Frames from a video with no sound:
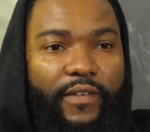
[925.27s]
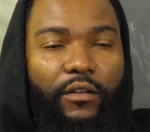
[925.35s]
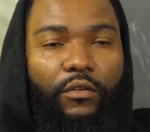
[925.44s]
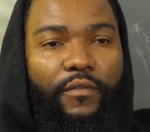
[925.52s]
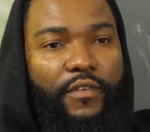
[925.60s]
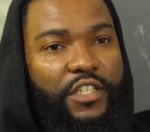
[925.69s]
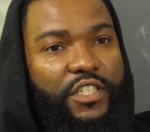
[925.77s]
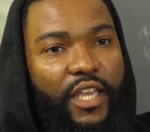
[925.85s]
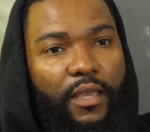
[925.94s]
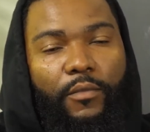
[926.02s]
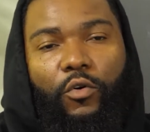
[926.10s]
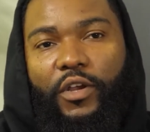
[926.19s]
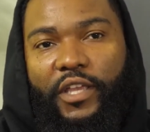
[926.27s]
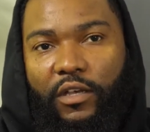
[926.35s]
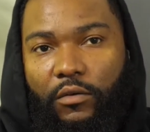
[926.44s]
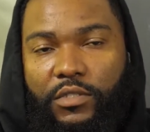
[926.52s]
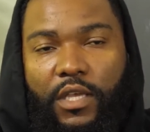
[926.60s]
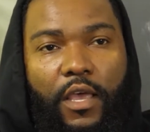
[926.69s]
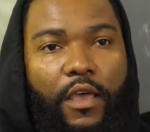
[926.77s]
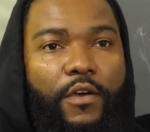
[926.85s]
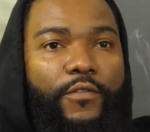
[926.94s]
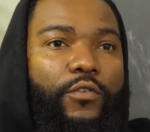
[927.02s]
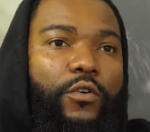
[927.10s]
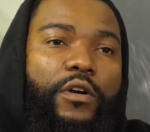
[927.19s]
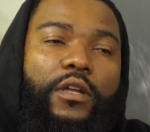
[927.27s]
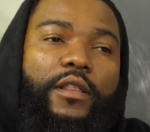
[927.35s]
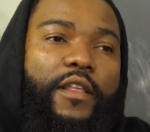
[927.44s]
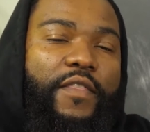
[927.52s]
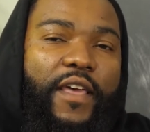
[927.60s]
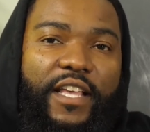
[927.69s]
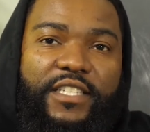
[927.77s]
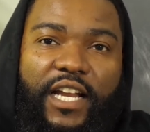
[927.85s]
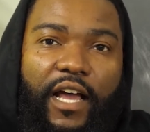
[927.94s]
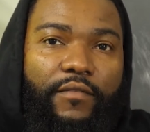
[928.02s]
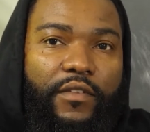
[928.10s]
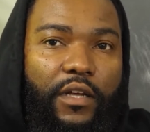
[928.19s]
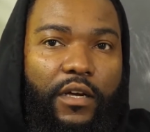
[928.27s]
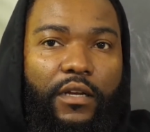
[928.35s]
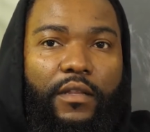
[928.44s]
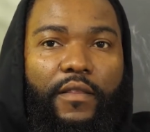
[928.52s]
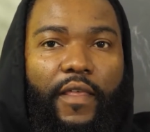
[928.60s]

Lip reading: I don't live in shame or guilt for the things that I've done.